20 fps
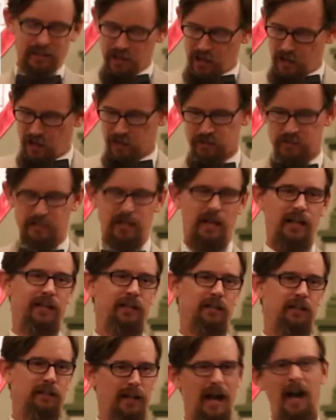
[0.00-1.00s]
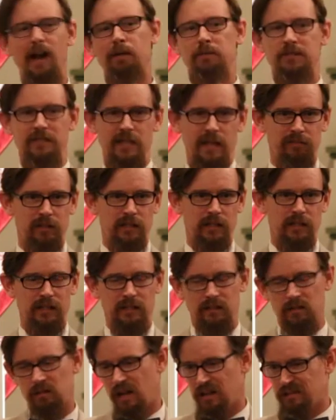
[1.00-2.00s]
I'll just die here. I'm
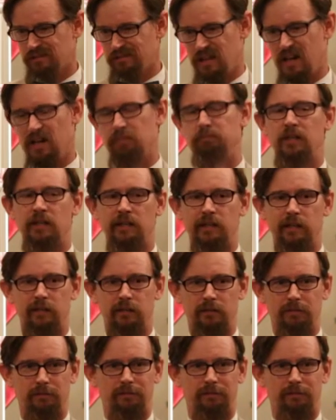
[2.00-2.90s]
70. I'm done.